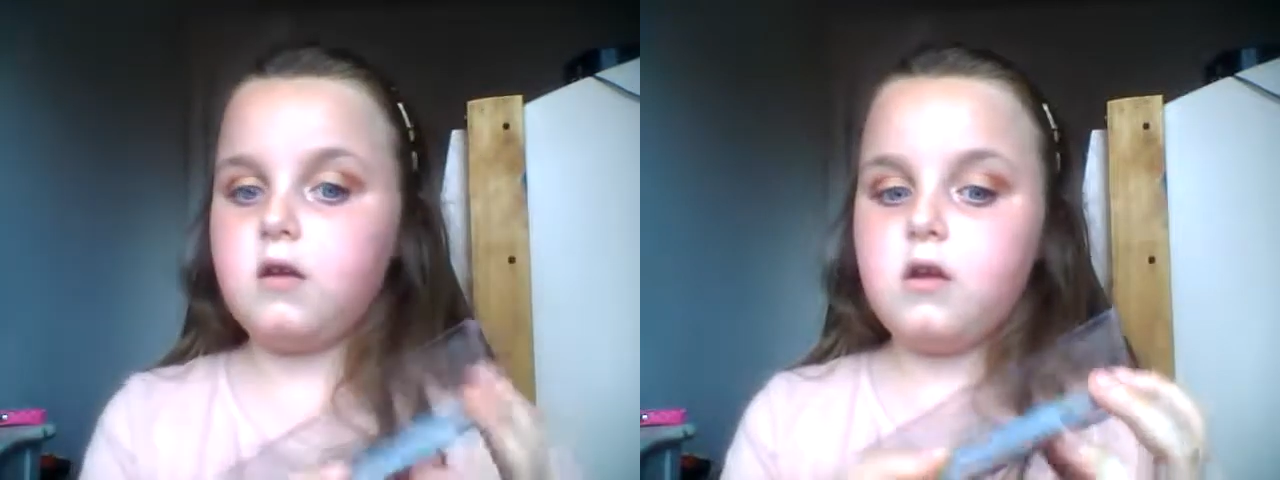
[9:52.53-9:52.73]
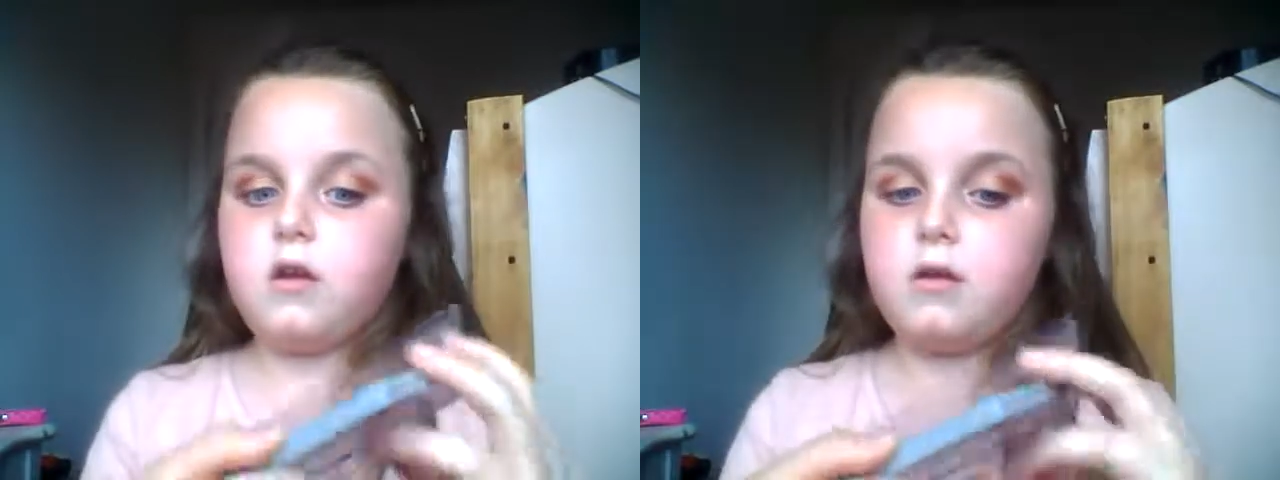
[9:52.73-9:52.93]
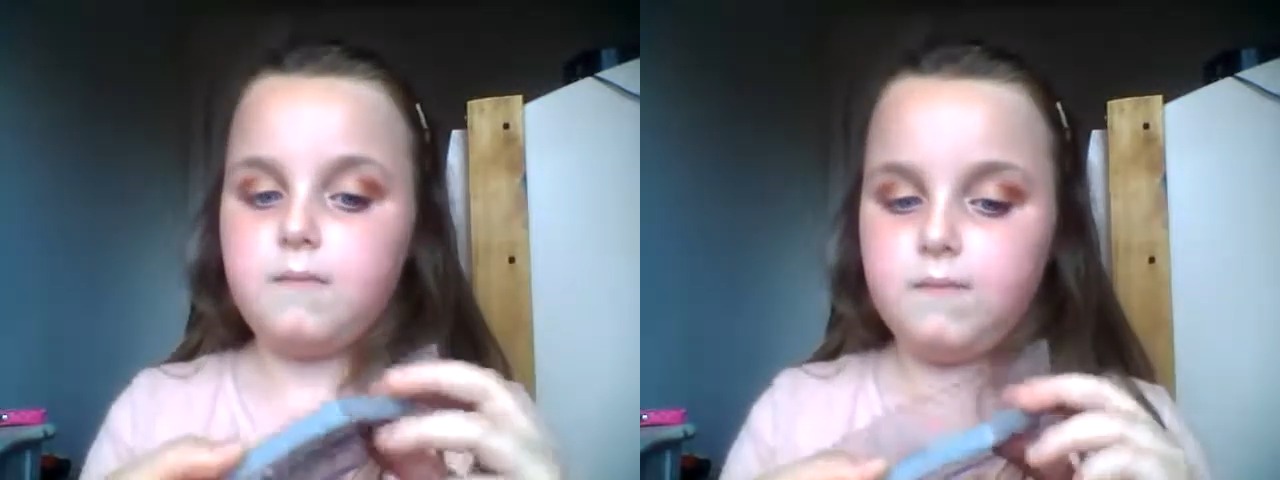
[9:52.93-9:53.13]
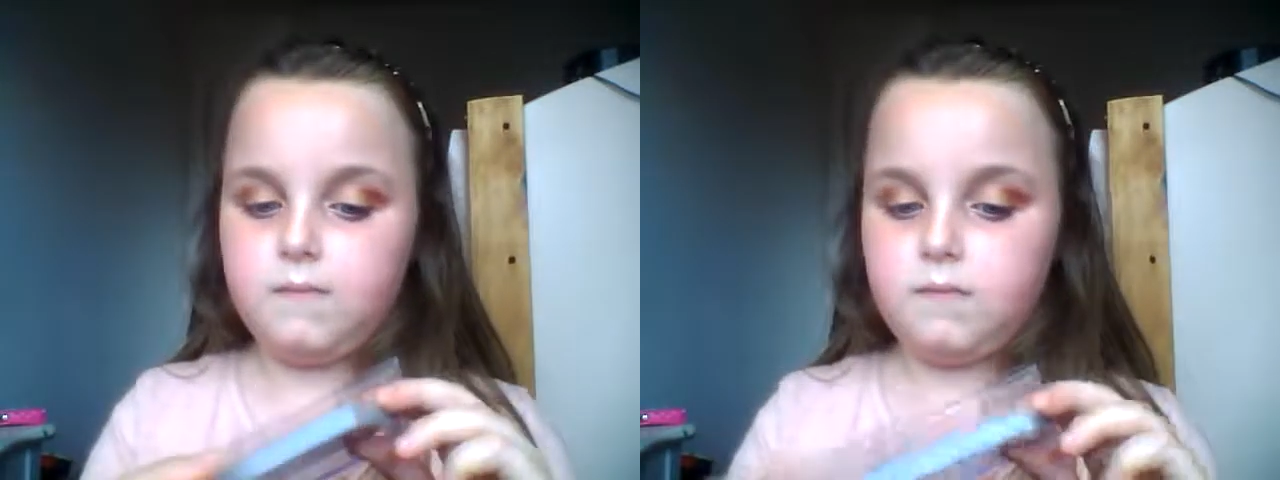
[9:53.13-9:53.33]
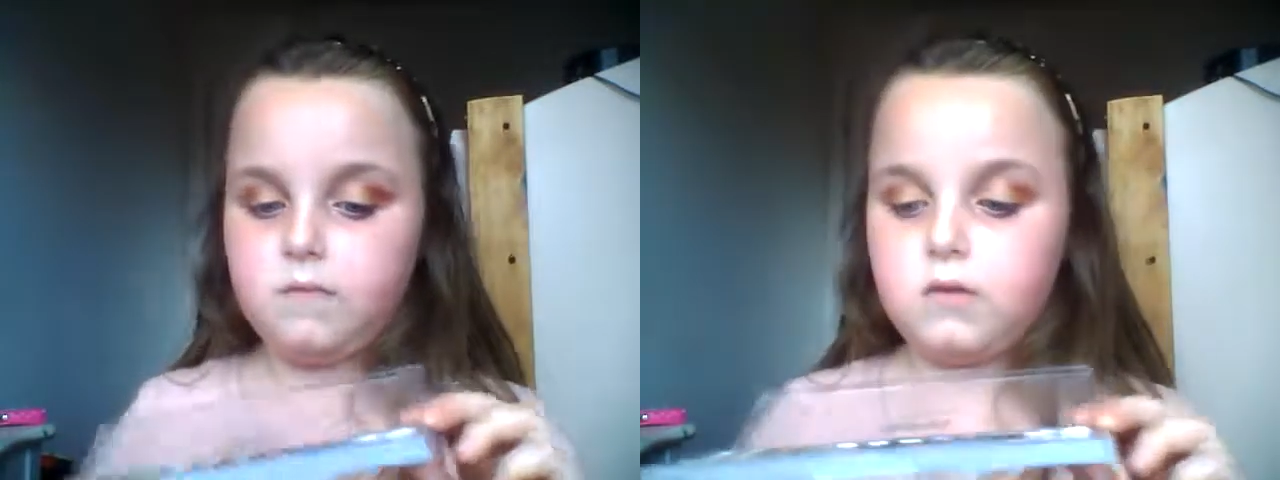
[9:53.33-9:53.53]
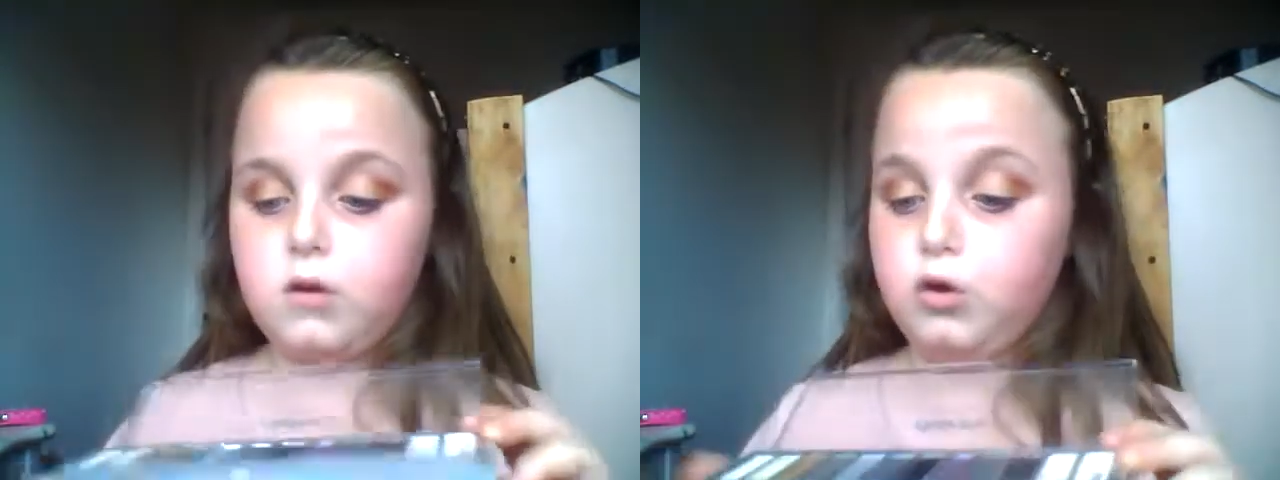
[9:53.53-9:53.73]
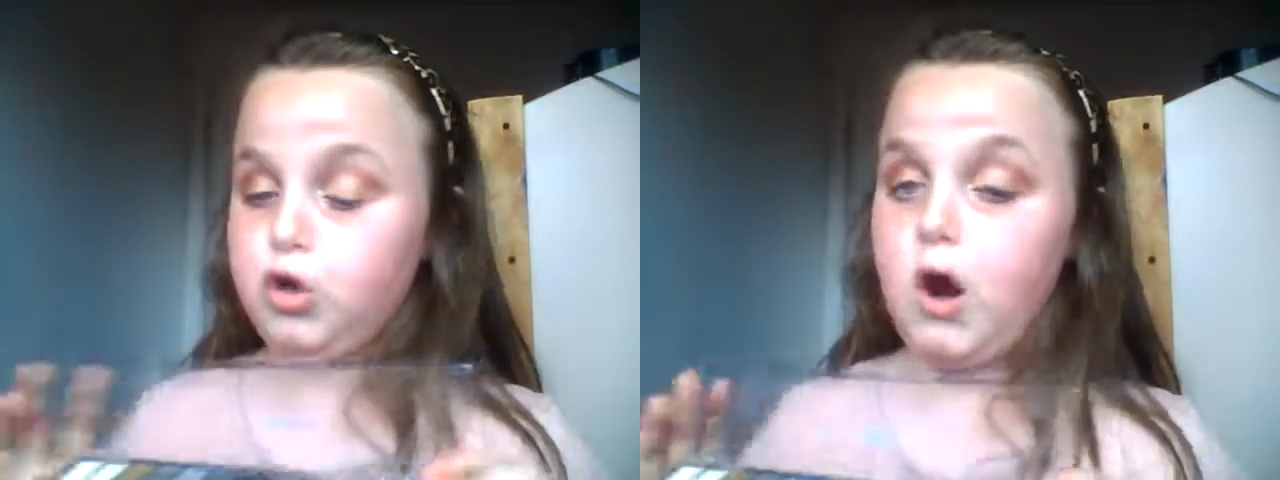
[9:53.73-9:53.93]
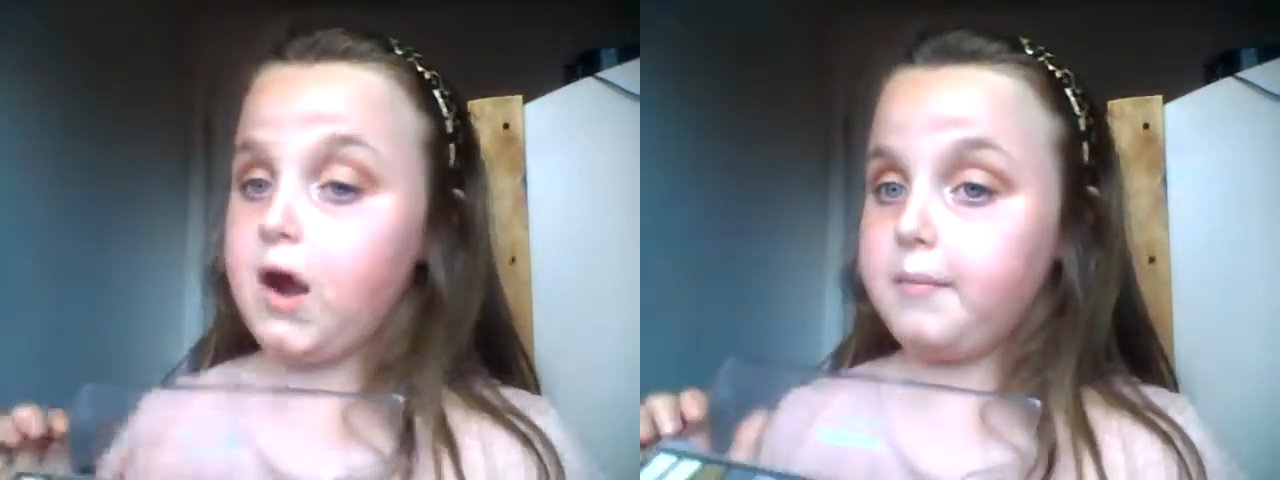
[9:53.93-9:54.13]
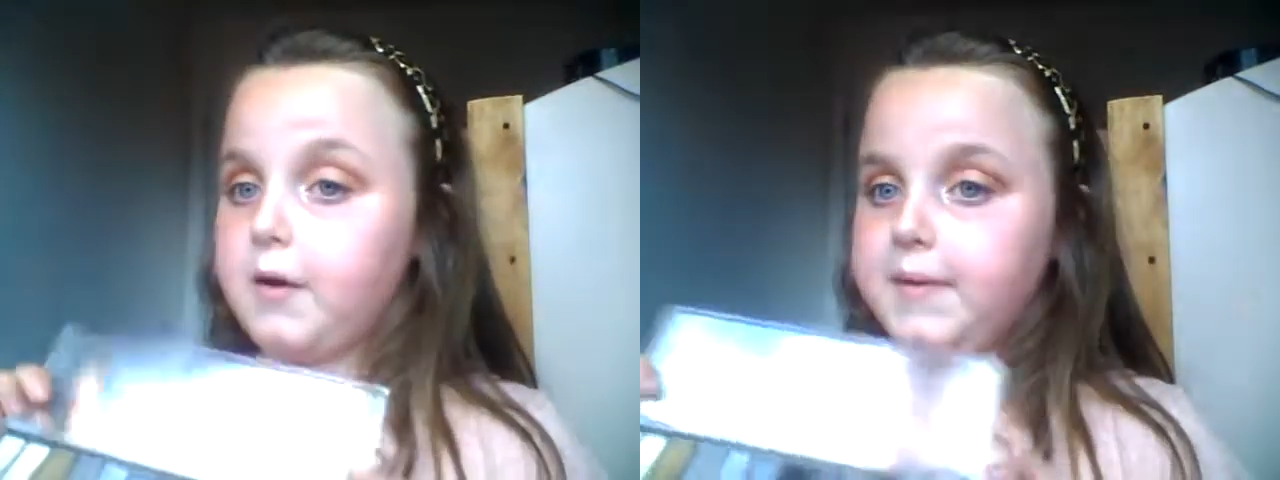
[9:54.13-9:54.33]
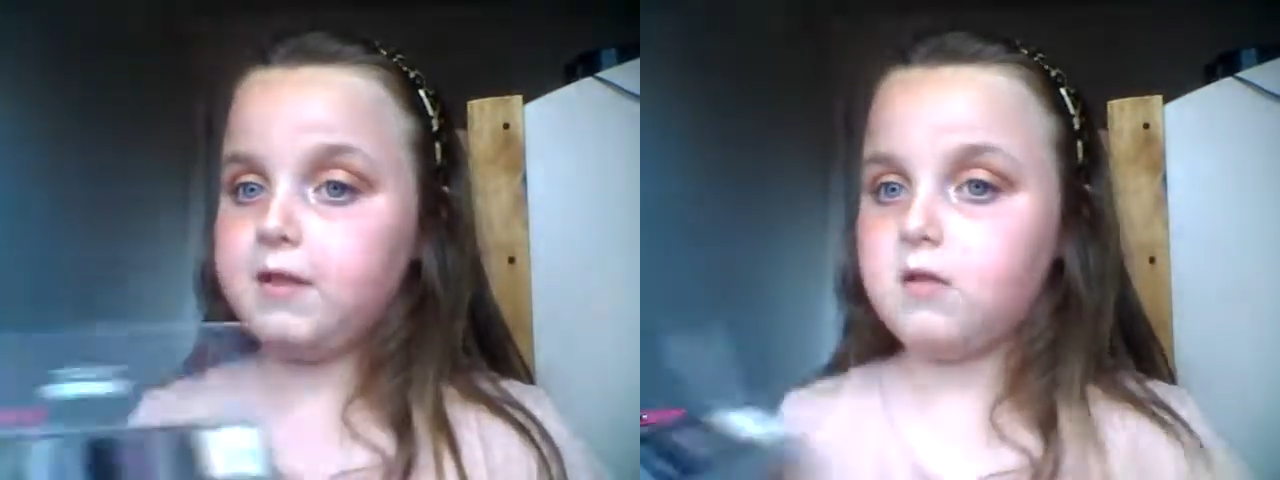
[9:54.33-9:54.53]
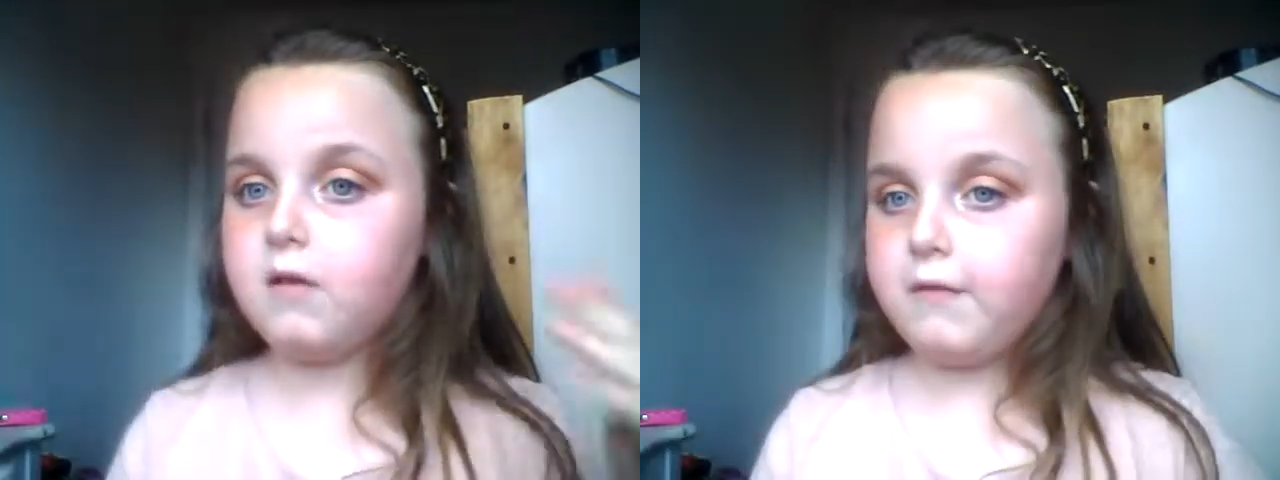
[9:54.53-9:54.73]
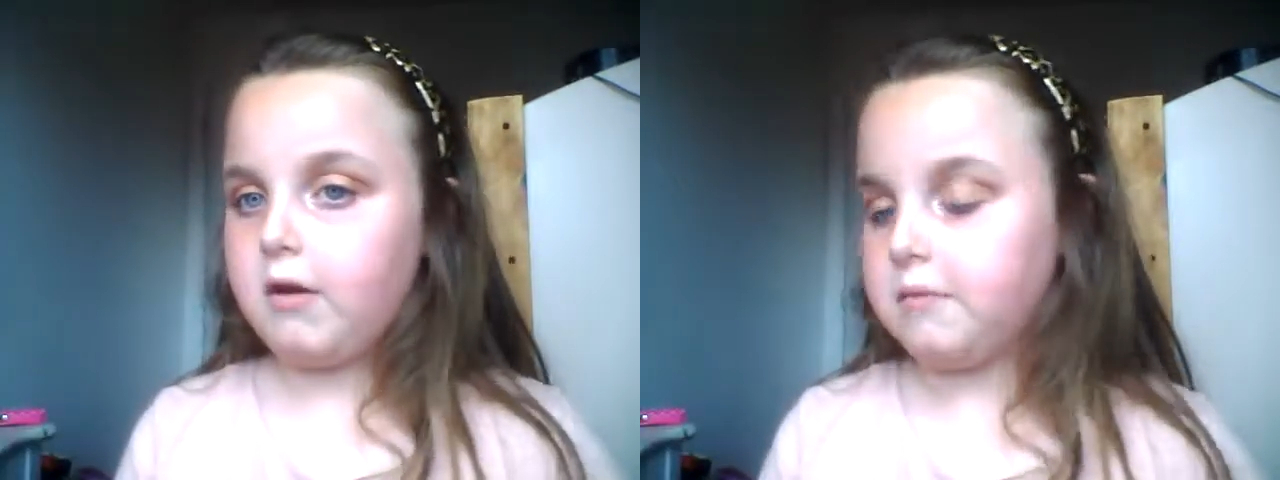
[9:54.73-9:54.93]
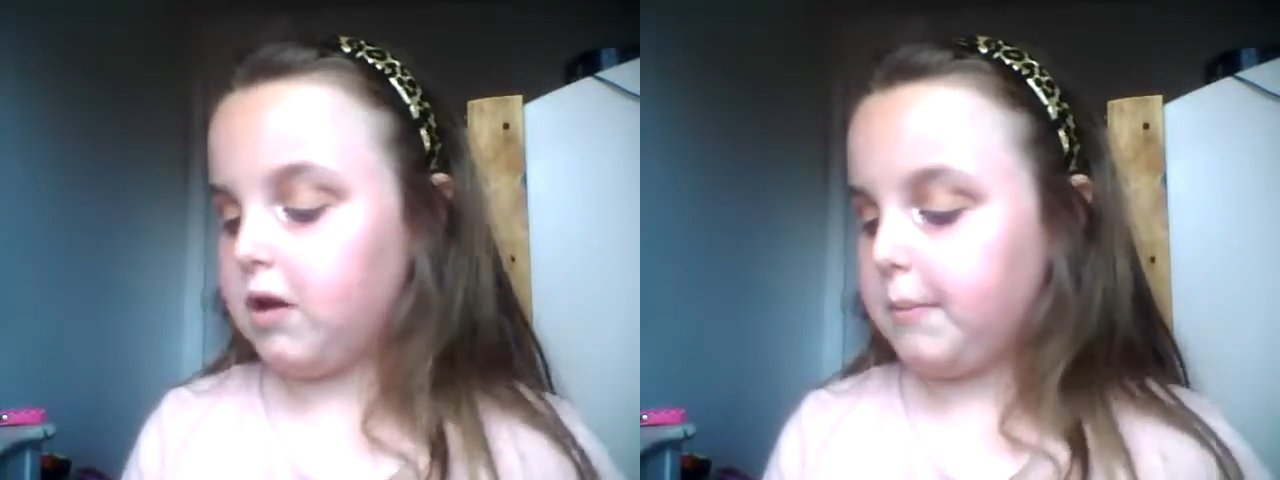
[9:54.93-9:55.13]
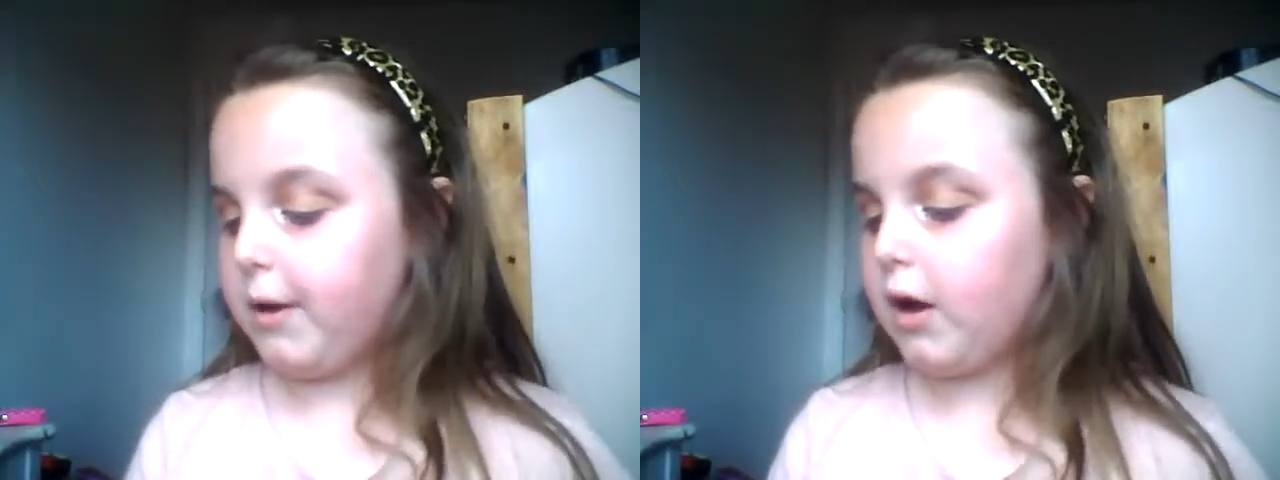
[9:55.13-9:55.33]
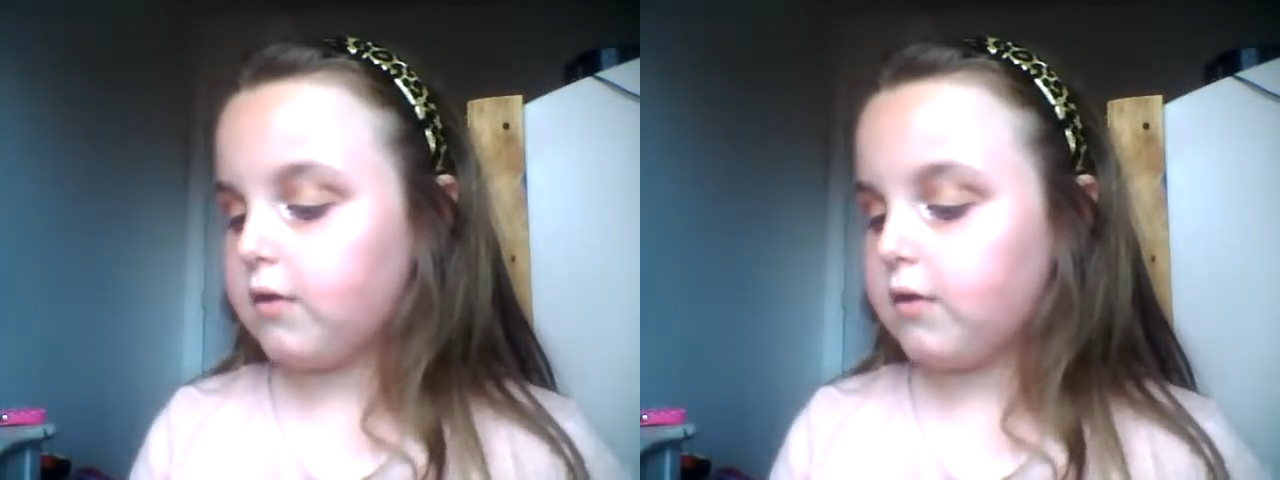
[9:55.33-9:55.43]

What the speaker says: eyebrow pencil if you have an eyebrows pencil, but